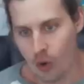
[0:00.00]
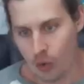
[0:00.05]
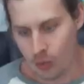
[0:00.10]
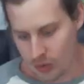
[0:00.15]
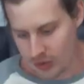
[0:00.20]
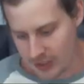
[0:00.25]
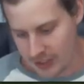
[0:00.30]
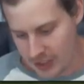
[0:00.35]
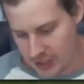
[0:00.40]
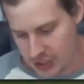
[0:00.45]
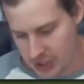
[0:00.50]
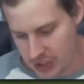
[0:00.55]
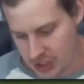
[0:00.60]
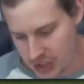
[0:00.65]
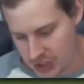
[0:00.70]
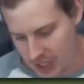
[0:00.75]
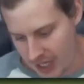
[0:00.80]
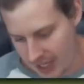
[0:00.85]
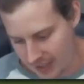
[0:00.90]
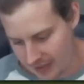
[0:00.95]
Holy
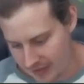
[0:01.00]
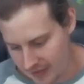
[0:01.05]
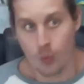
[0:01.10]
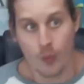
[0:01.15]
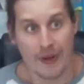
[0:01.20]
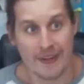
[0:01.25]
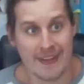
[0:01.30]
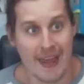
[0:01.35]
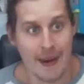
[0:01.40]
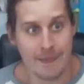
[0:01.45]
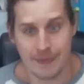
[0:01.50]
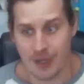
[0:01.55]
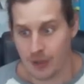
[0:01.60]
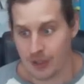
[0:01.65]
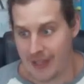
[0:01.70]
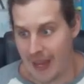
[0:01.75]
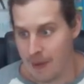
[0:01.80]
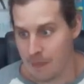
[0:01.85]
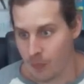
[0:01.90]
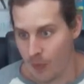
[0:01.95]
shit. Wait, game
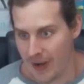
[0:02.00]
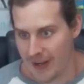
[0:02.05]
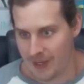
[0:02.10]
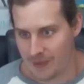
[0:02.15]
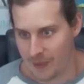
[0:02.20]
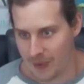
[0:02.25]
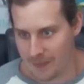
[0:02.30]
to game winning.